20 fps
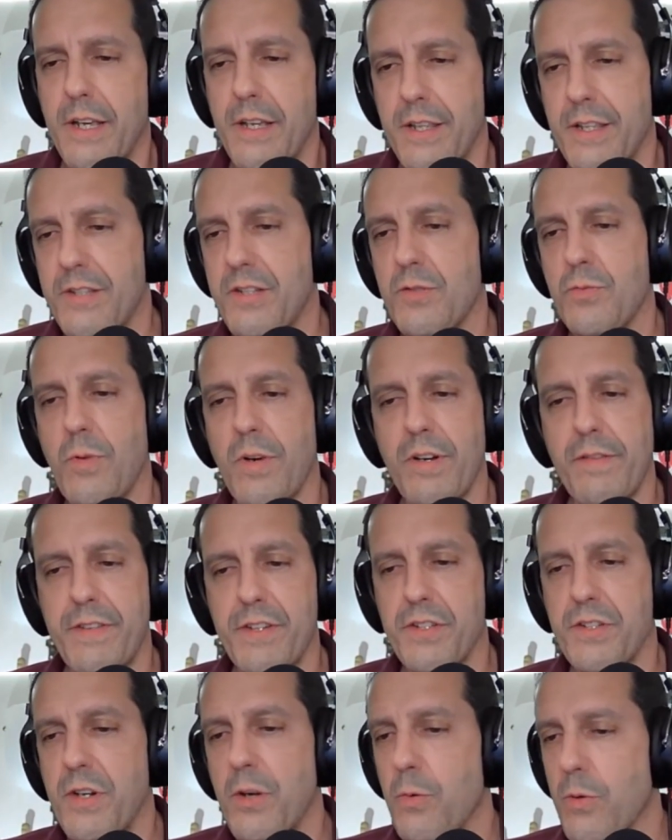This is one of
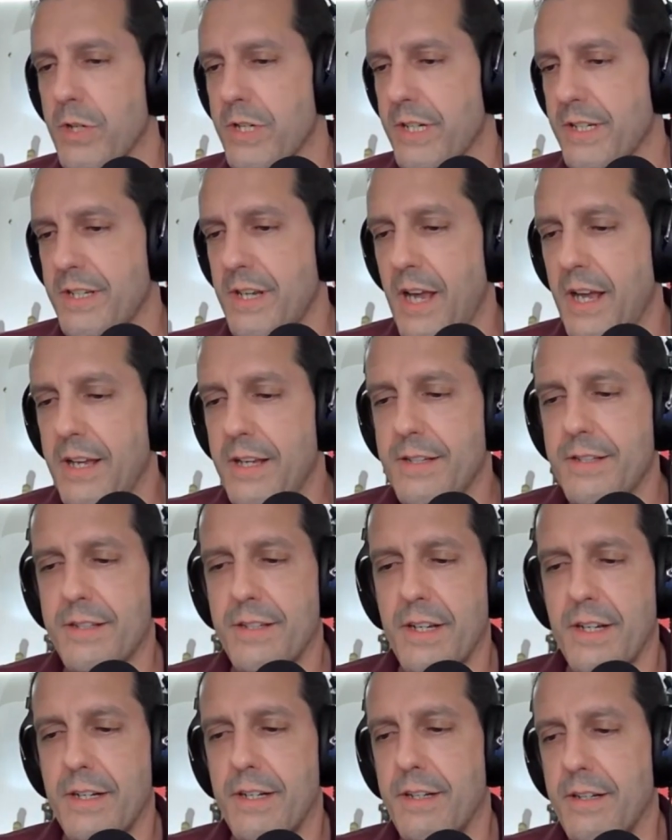his newer designs,
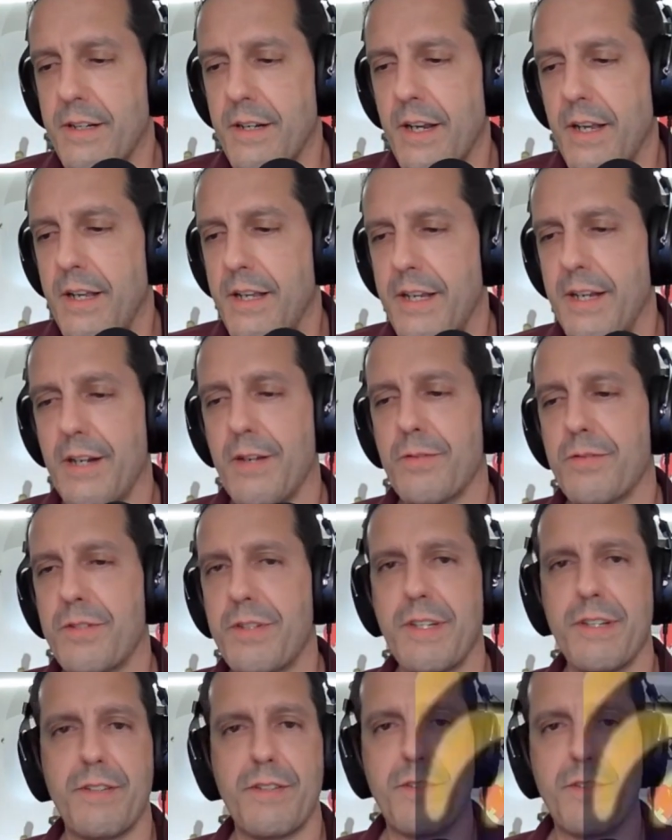and you the know, sumo.